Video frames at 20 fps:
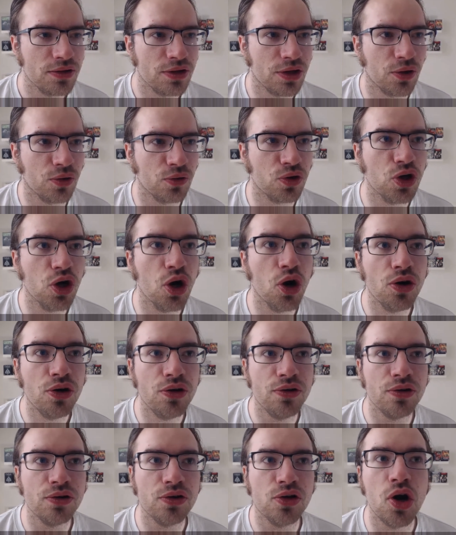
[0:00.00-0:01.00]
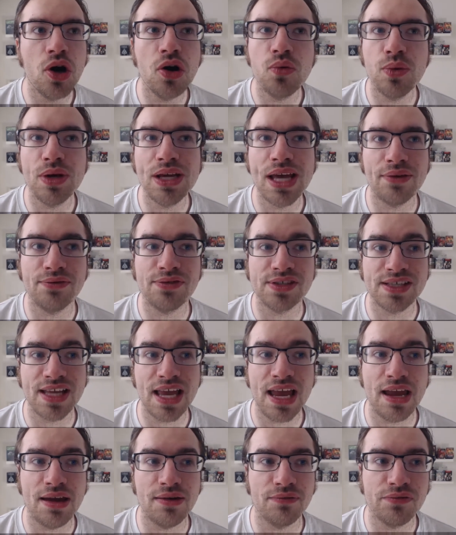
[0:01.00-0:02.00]
You know, could could we have
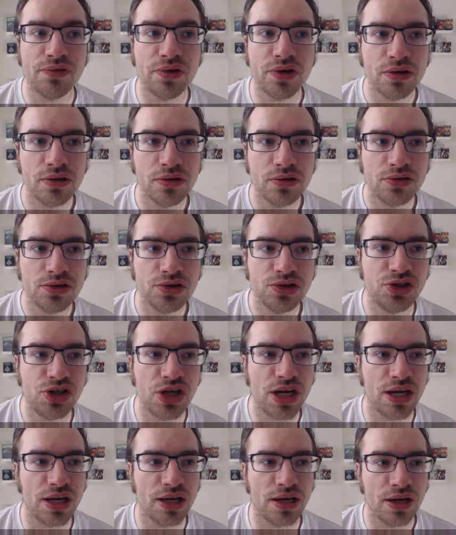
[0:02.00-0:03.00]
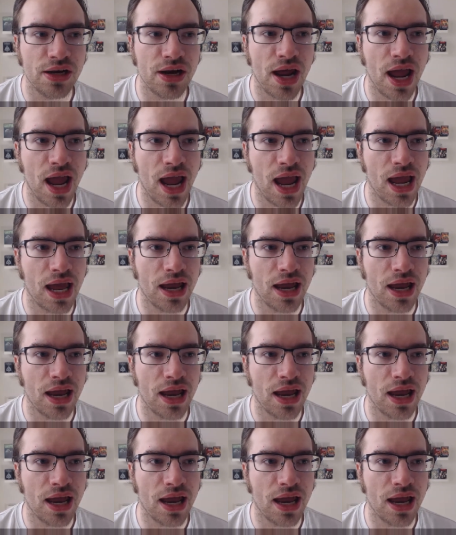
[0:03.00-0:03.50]
saved Jean?